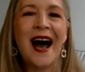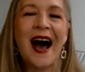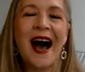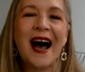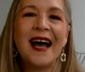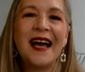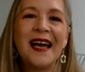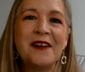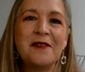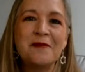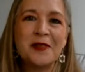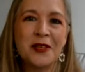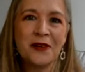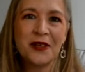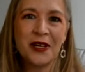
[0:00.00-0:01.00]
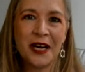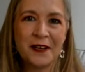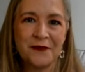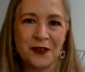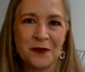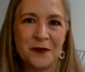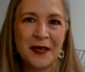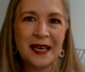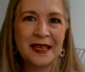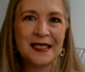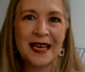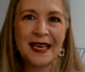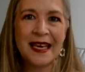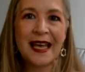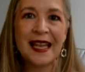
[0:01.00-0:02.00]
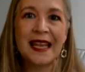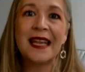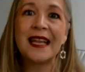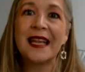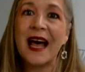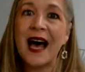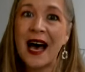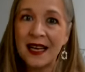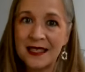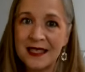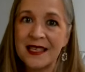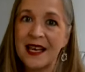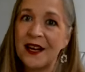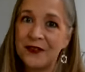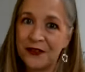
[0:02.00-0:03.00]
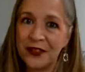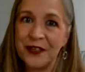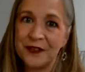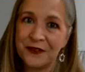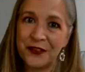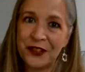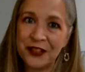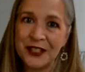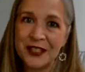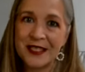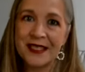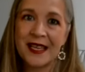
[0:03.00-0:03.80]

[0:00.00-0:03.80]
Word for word: I am so grateful because I get lots of referrals.